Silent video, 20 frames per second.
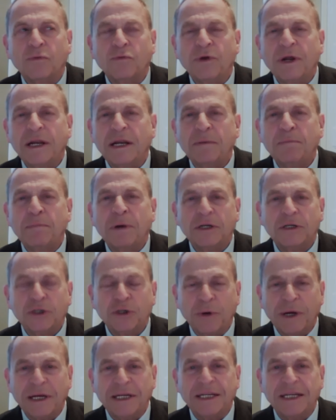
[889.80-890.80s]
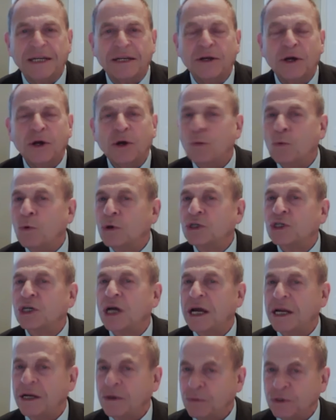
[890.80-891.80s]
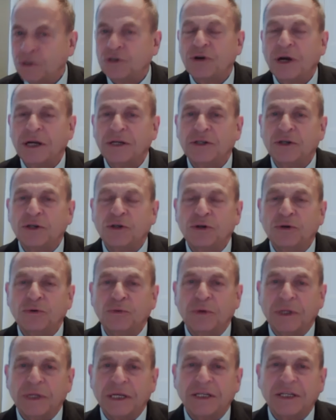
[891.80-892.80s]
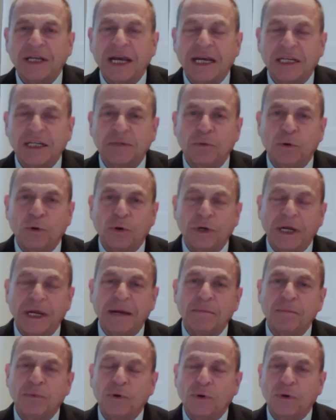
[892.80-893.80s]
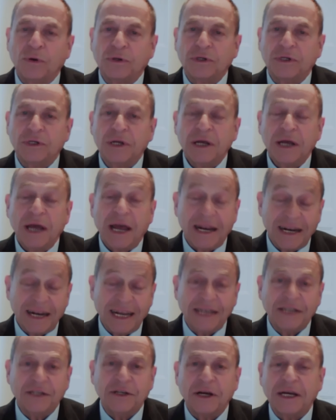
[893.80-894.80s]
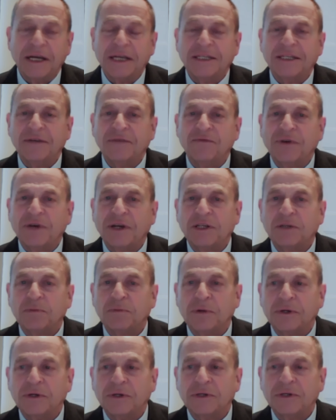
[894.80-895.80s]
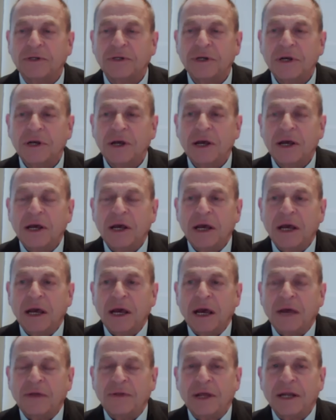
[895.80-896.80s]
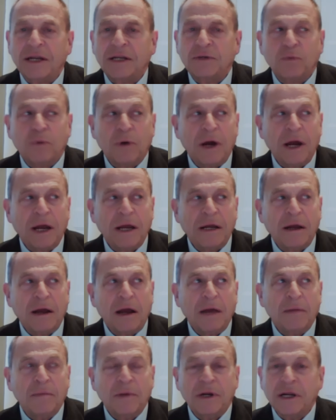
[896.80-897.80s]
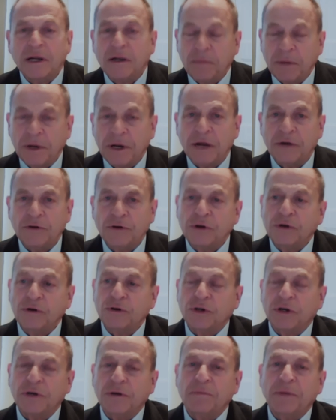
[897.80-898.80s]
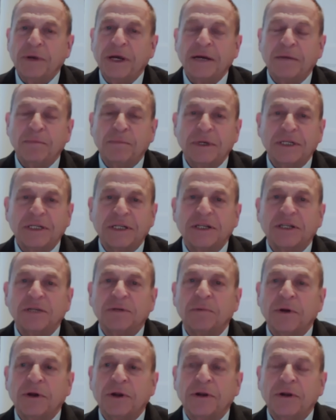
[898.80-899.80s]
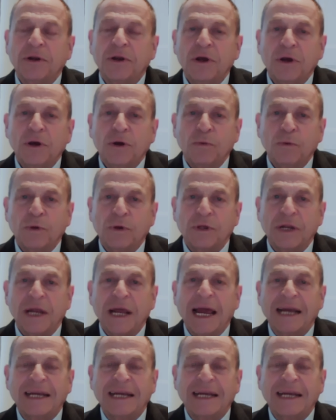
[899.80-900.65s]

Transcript: really punctuated what China was trying to do with its export, imports, and later its investments. And that is why I'm a little bit unusual in being a businessman with an